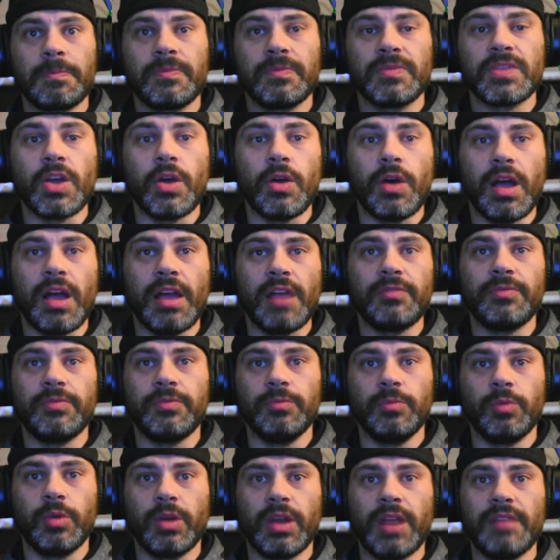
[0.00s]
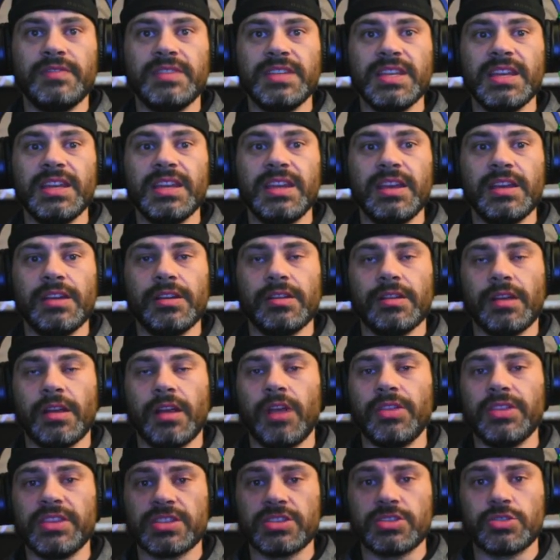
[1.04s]
So what I did here
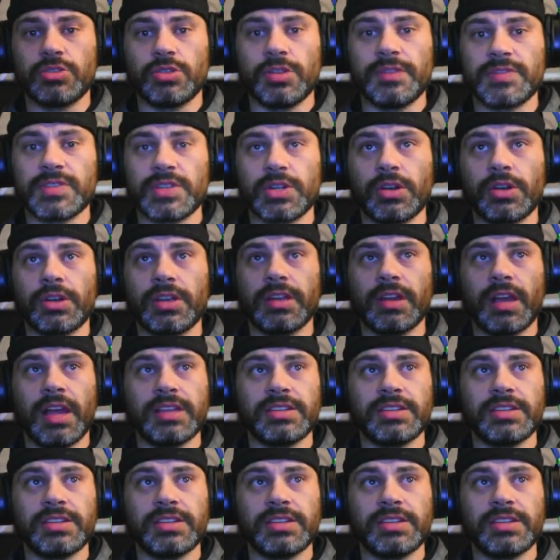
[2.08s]
on this drift circuit,